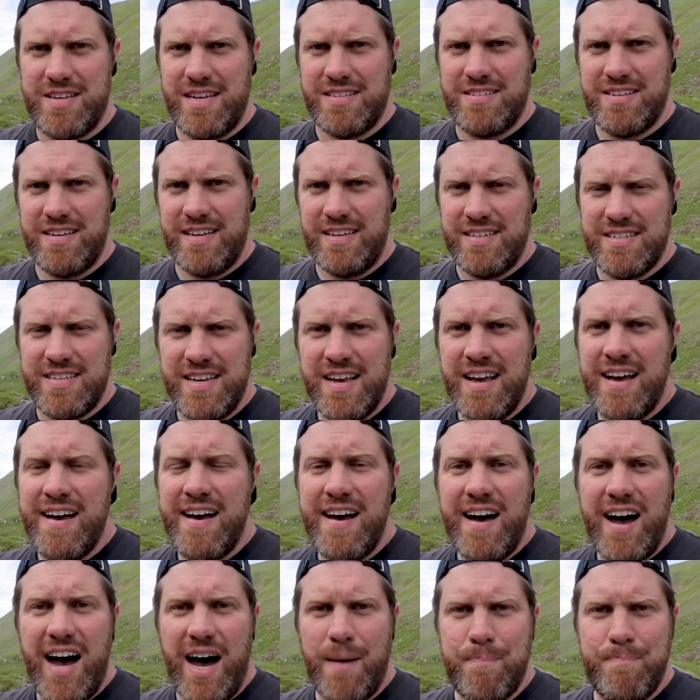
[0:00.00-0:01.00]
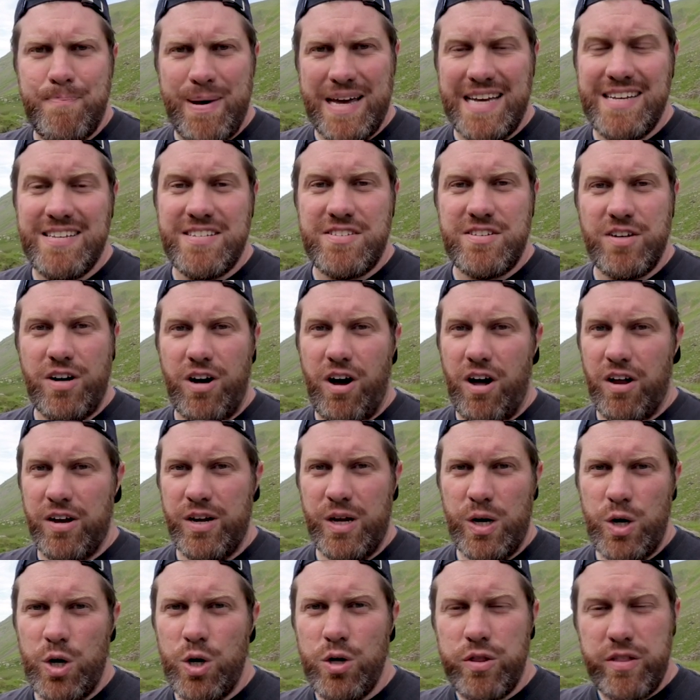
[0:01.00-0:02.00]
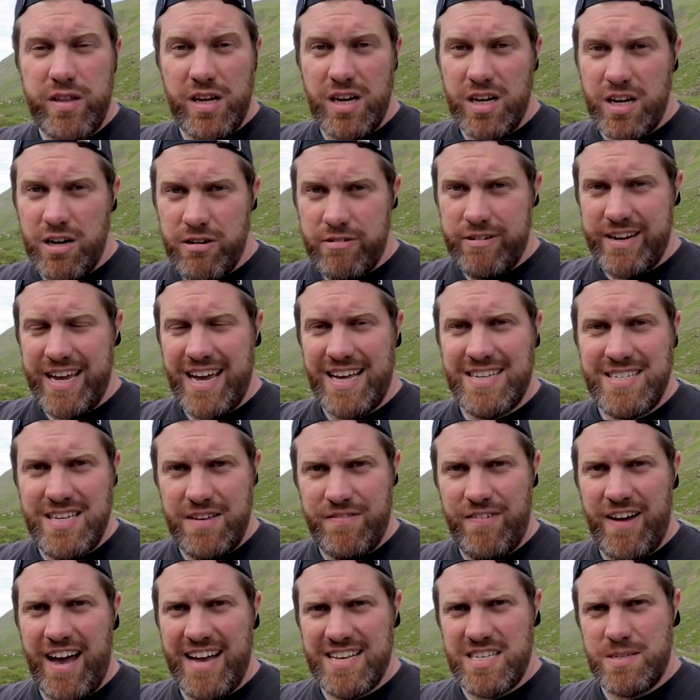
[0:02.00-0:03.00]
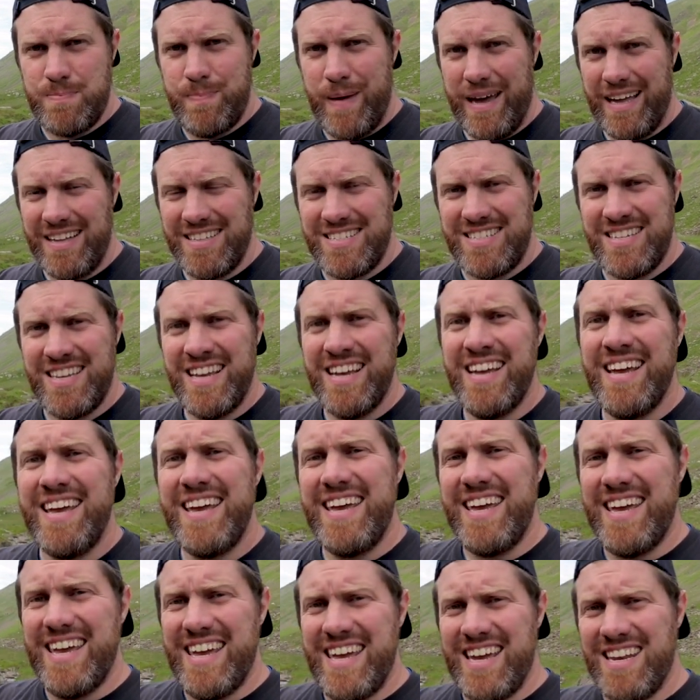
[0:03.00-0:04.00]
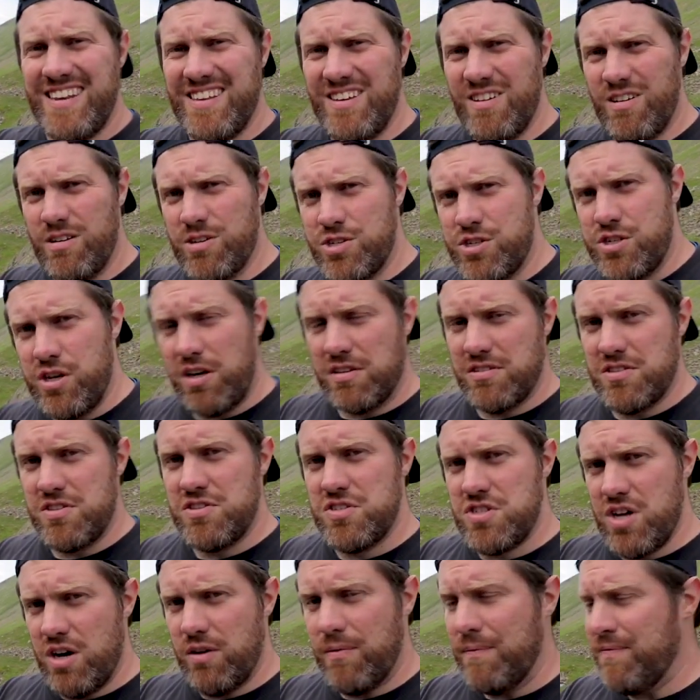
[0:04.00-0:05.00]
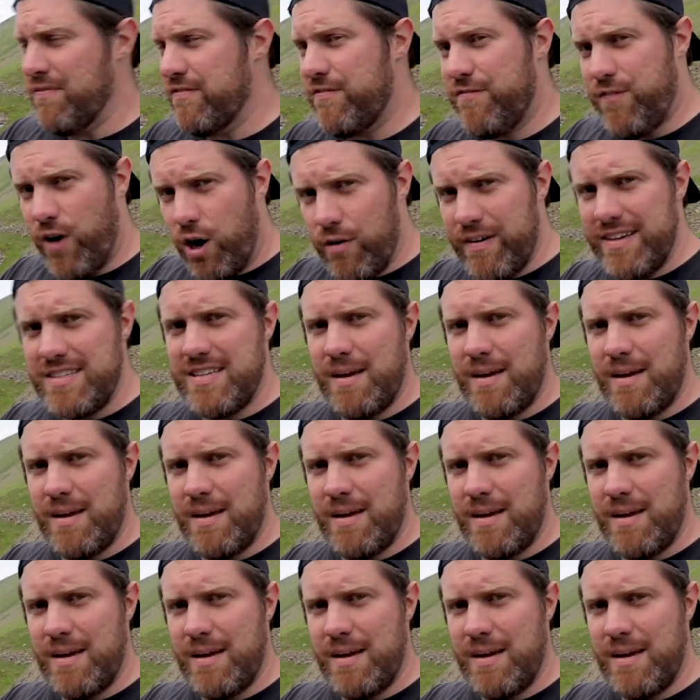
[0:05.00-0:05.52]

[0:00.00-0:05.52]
settings are based on other creative aspects in your shot. So for